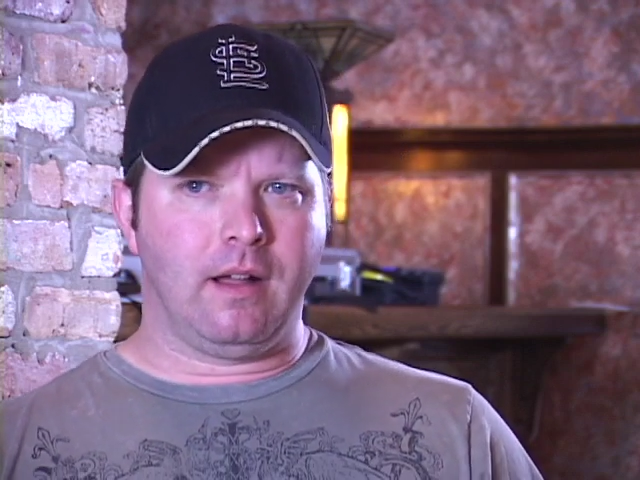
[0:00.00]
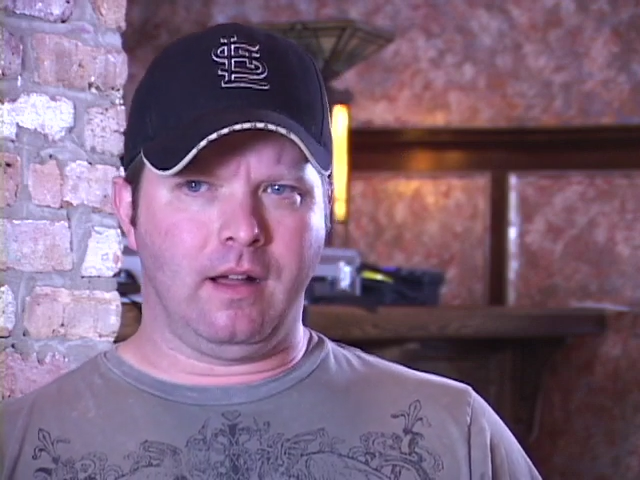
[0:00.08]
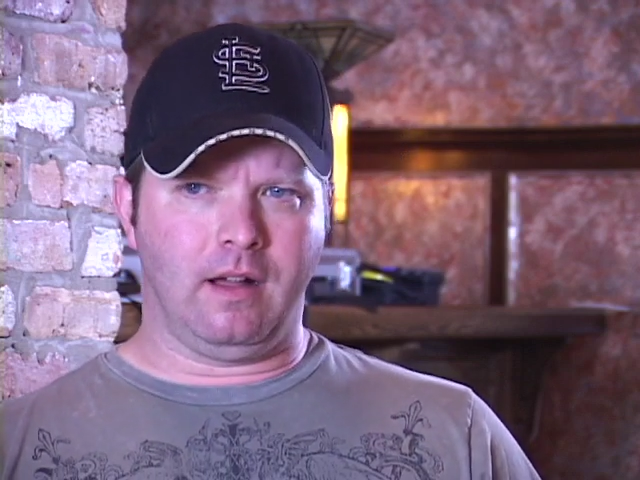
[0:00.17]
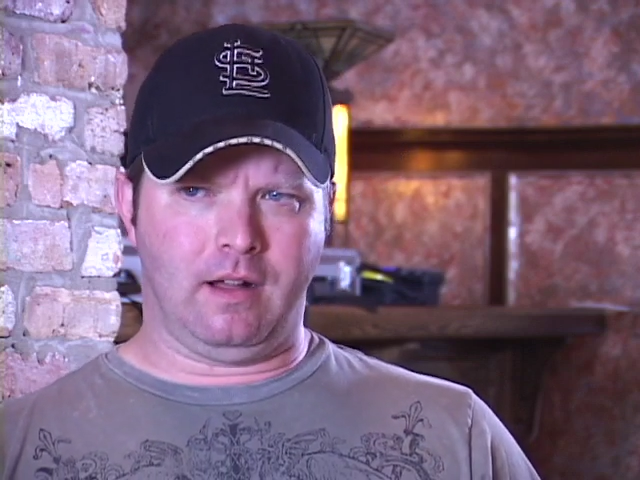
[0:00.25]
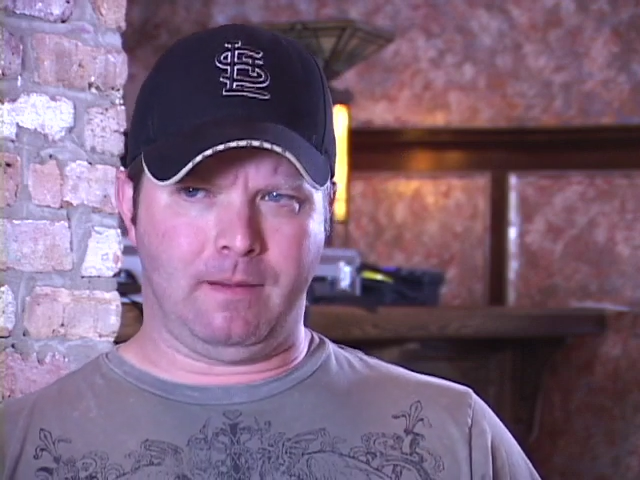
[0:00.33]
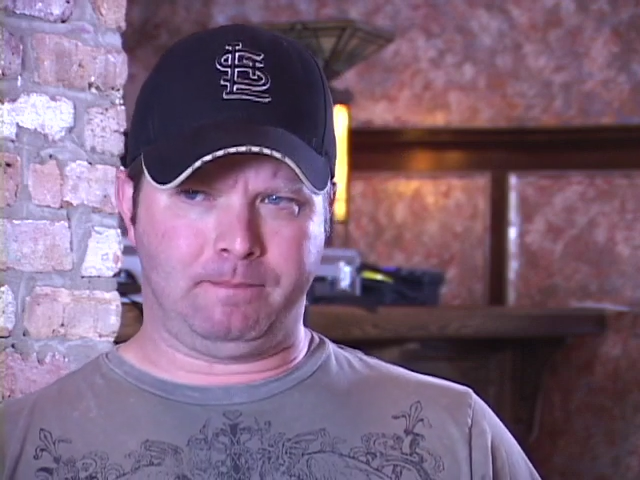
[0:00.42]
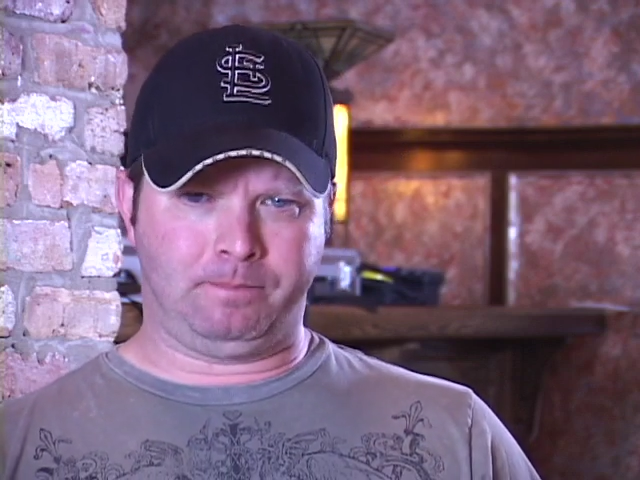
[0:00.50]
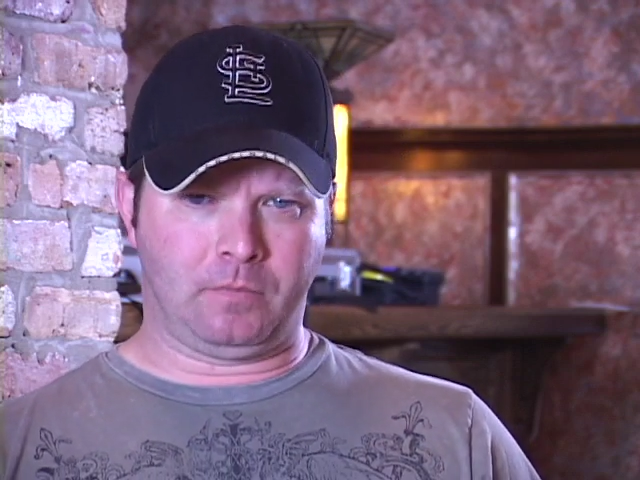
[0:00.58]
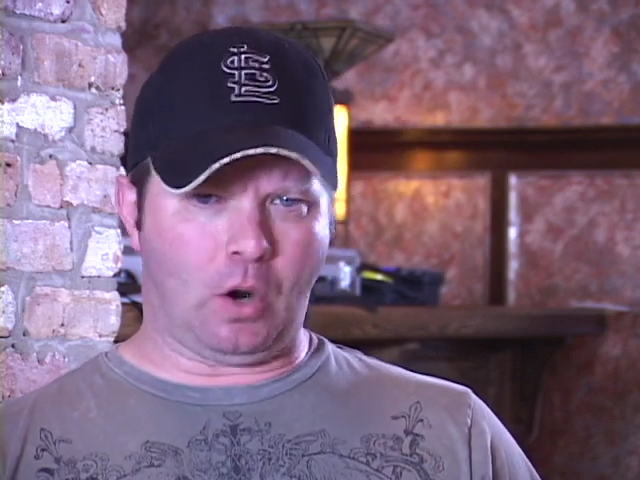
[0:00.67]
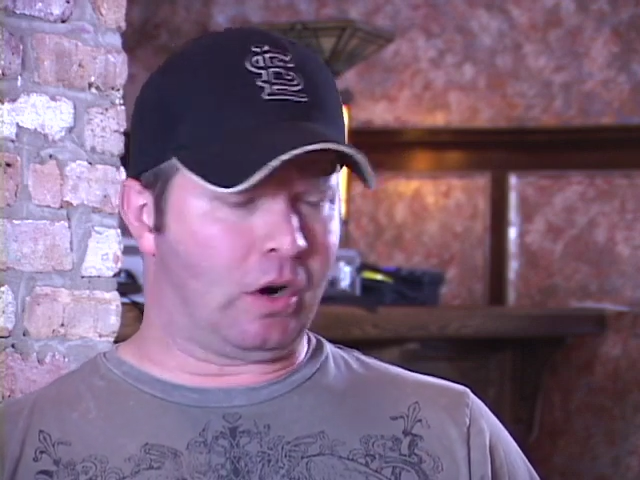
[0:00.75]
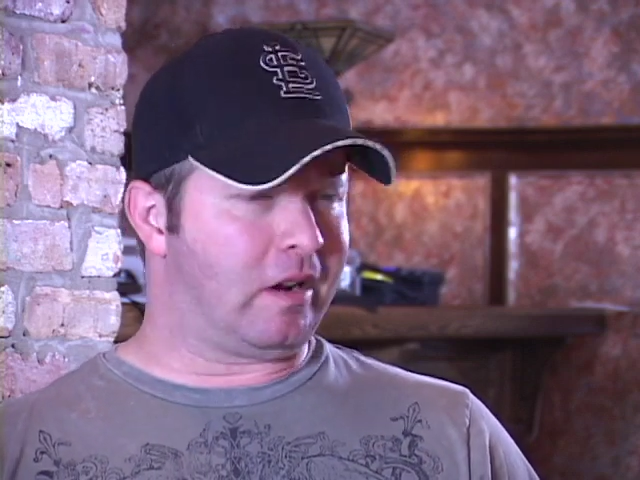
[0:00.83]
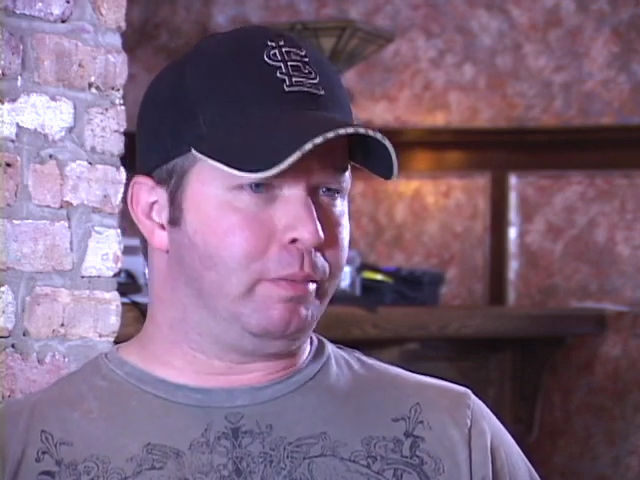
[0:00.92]

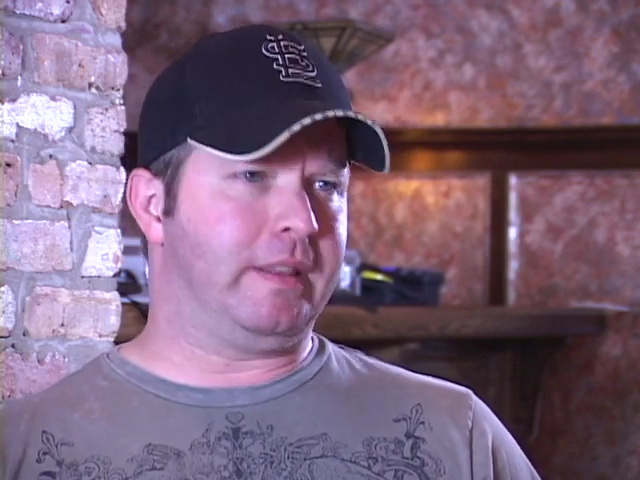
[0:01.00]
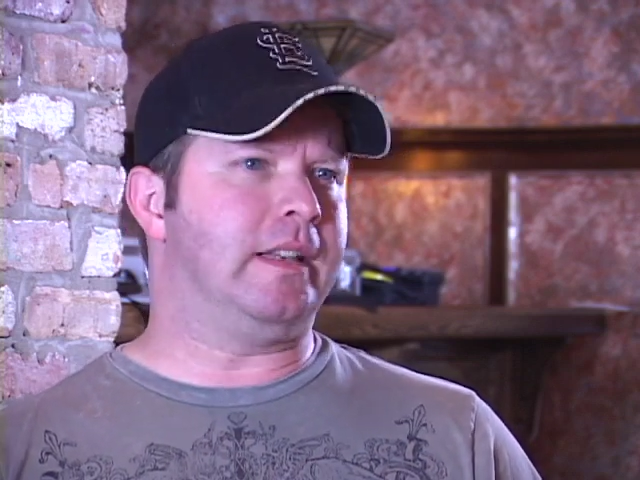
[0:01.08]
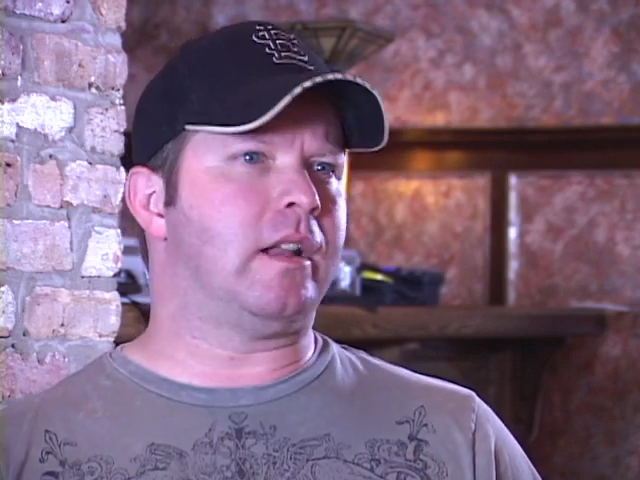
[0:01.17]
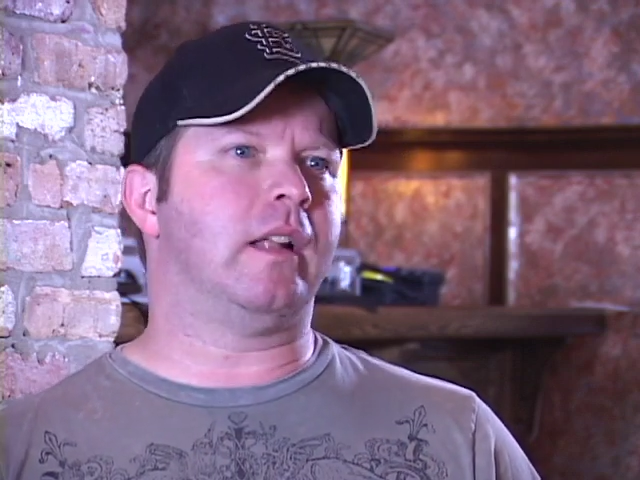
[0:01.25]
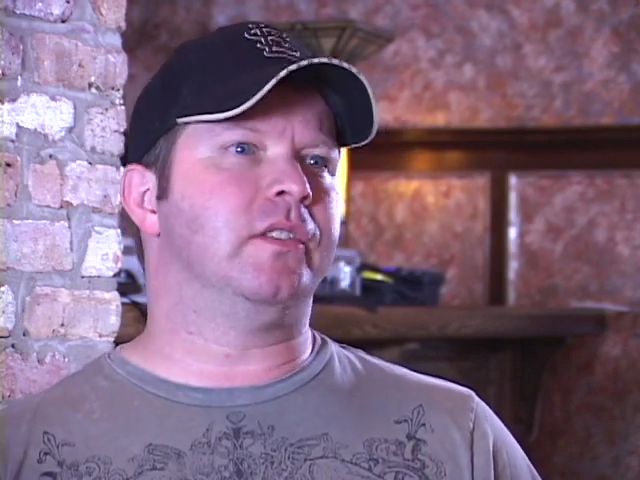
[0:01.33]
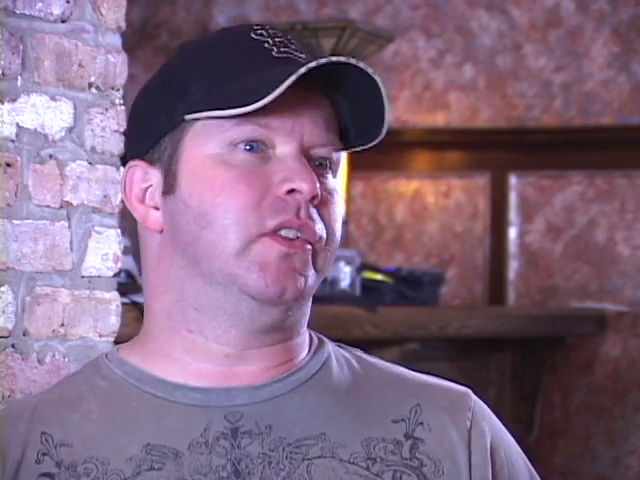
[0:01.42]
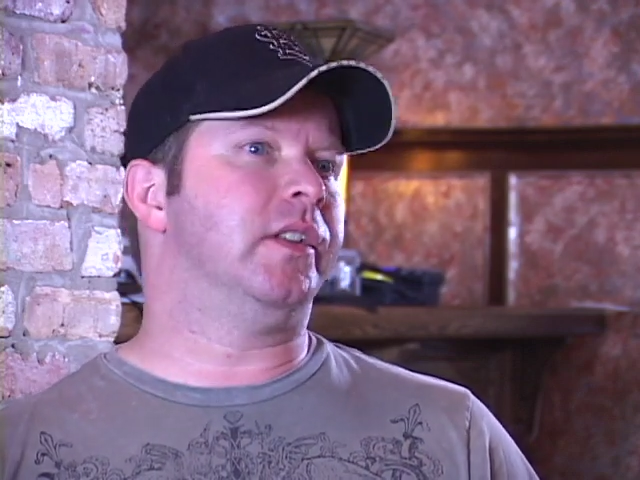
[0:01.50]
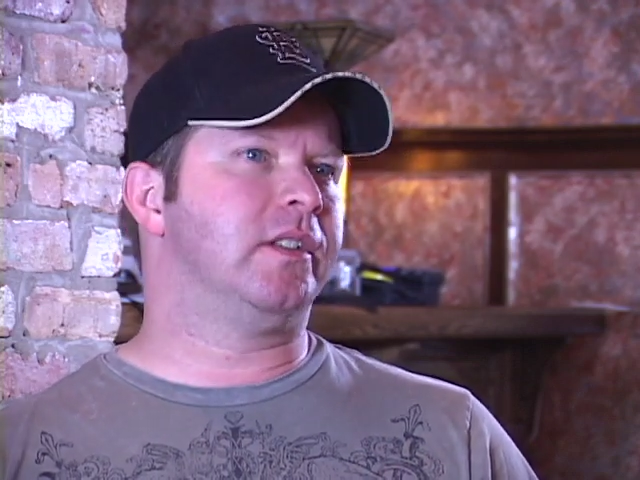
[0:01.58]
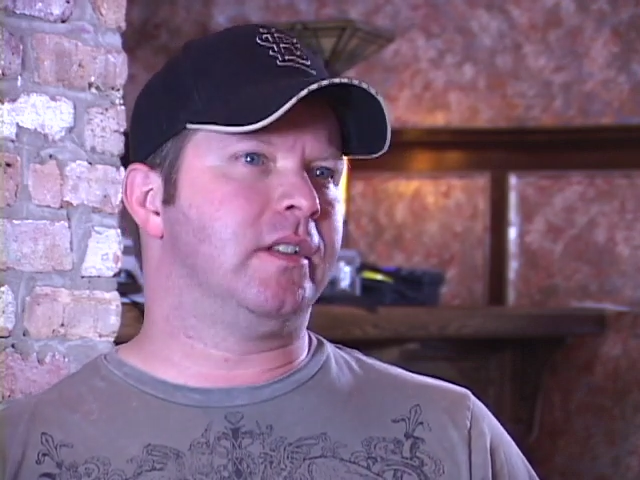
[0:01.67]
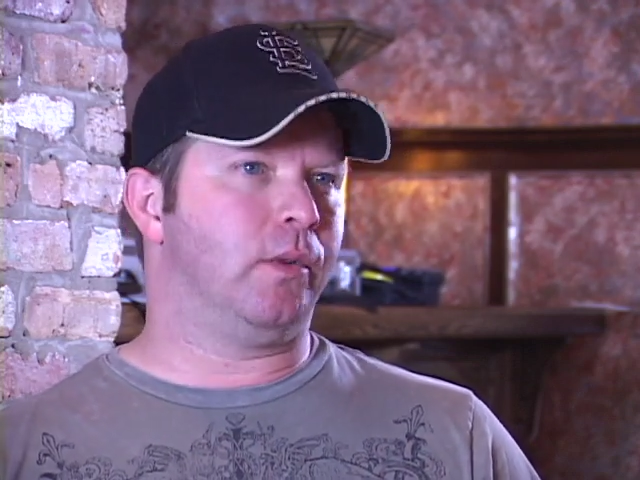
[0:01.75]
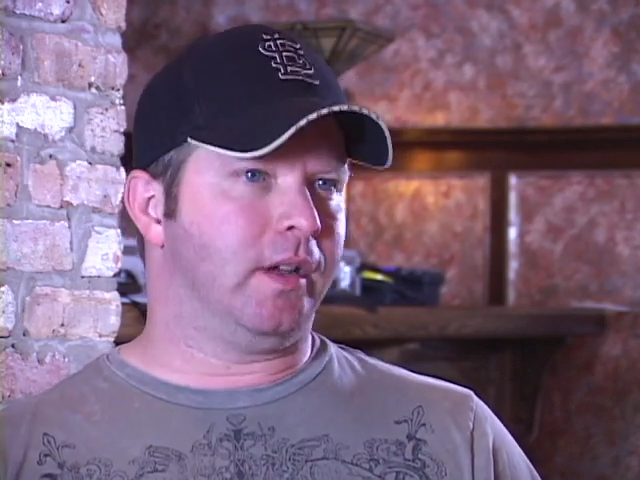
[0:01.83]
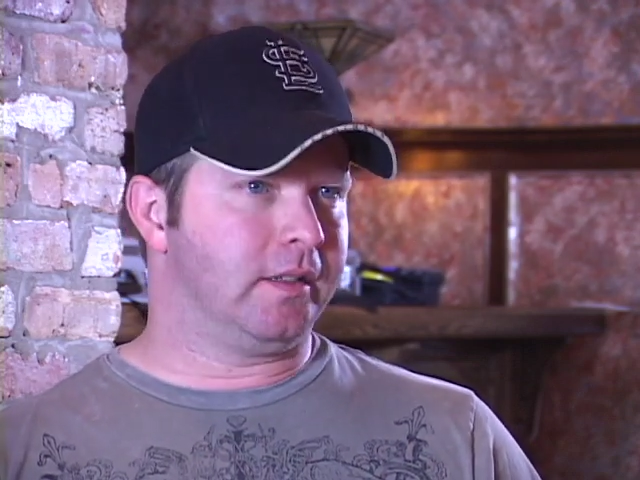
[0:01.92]
are complete
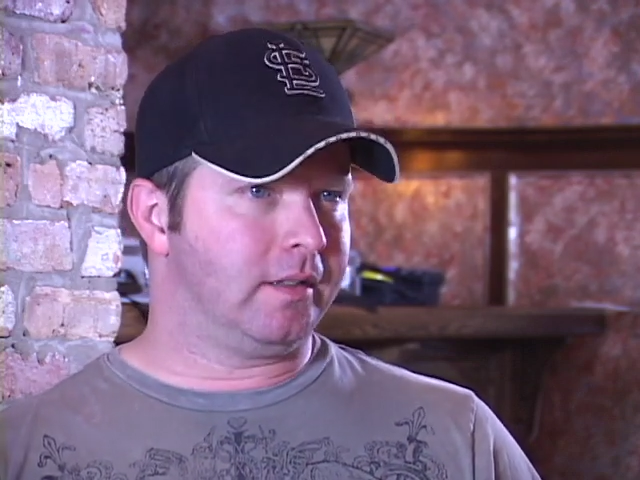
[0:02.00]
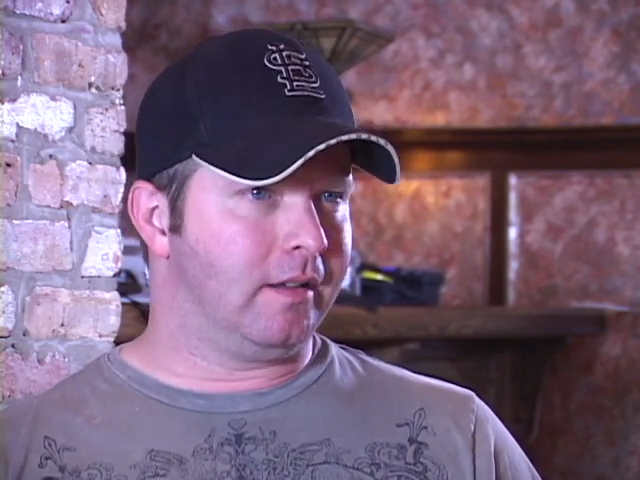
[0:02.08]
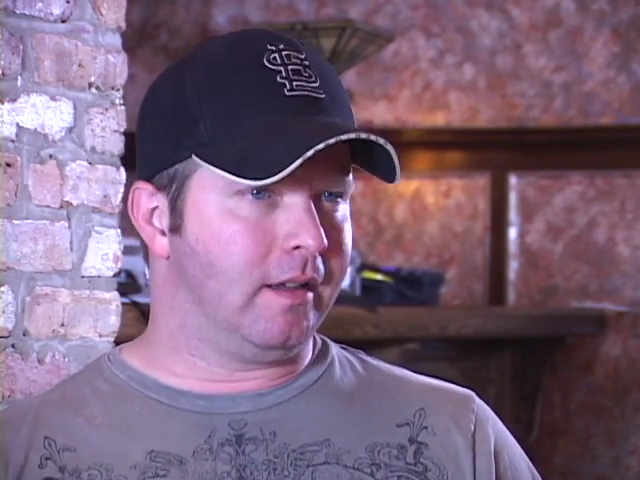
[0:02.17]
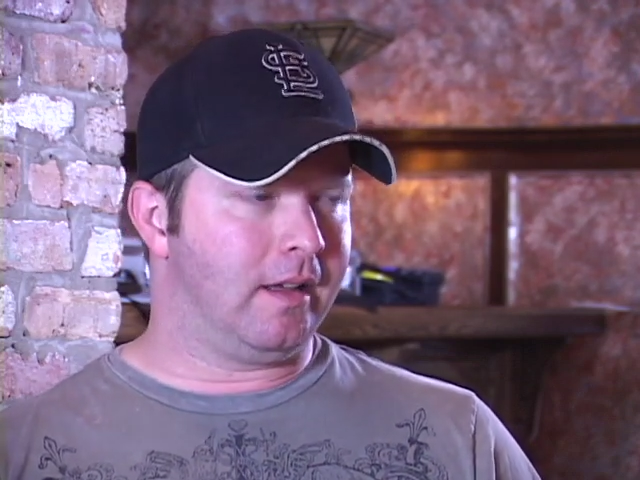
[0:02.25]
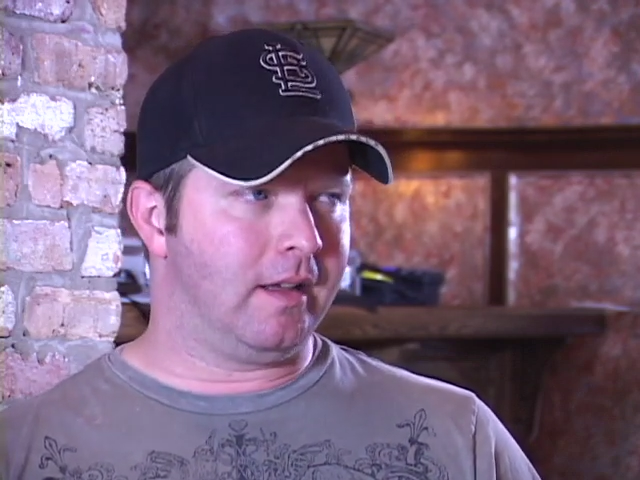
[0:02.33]
nonsense to us.